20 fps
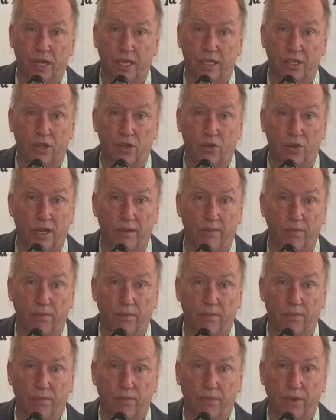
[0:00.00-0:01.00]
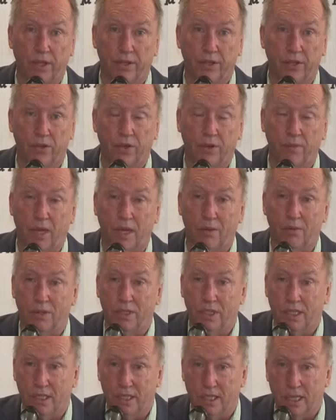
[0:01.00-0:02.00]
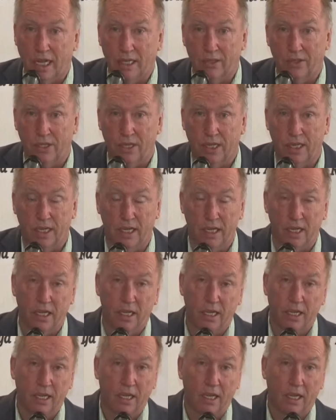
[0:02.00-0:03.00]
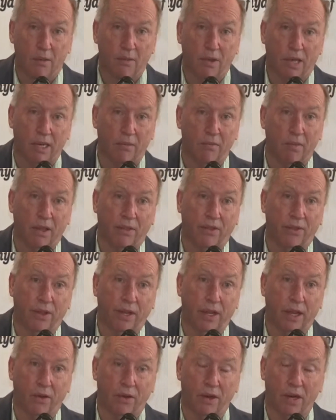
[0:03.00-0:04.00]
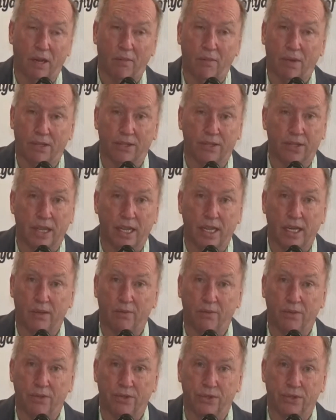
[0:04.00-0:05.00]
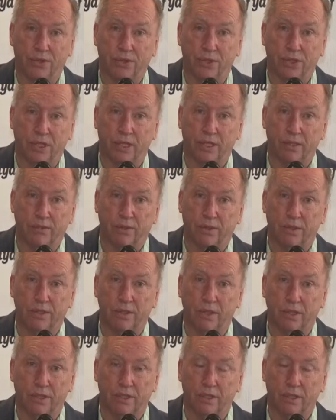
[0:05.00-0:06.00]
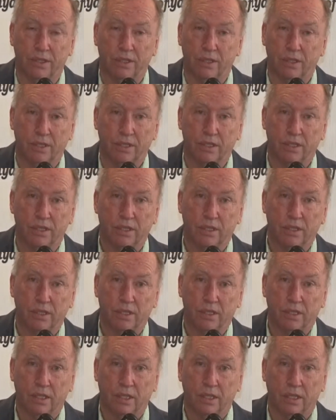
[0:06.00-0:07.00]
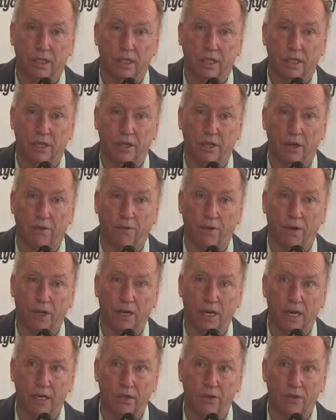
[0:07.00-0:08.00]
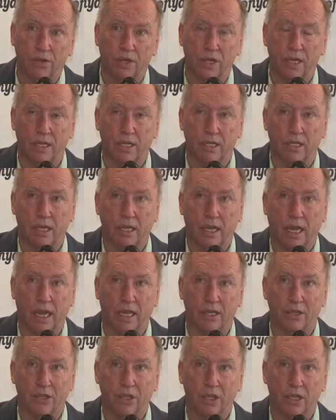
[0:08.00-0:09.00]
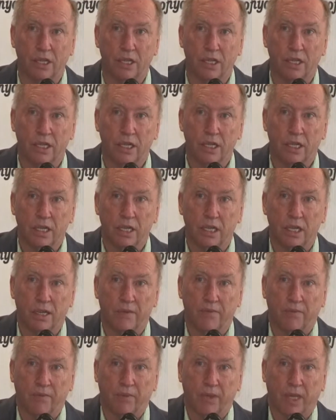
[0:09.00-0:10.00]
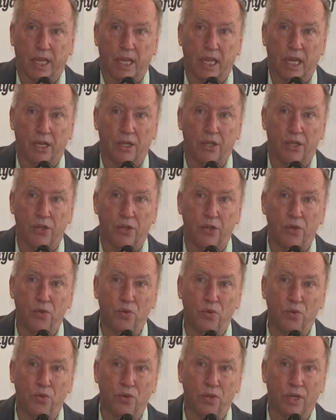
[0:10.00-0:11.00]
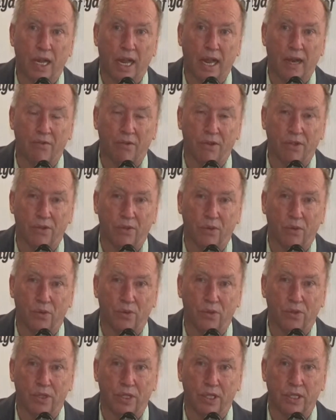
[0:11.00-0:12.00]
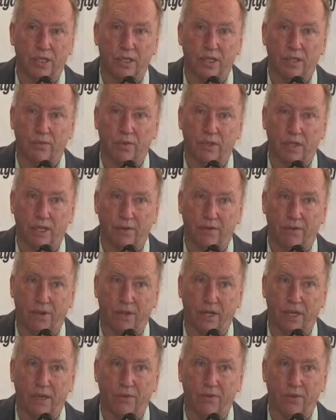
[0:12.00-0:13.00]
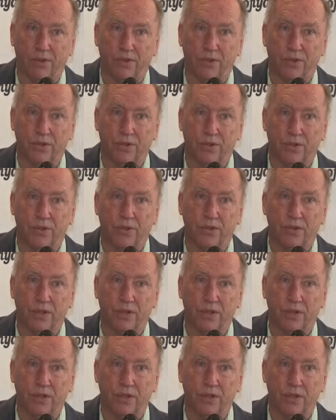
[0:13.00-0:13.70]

grim. It's grim. I was in Tanzania about a month ago, and I must say it was not, for a country that has huge land resources and whatever, it was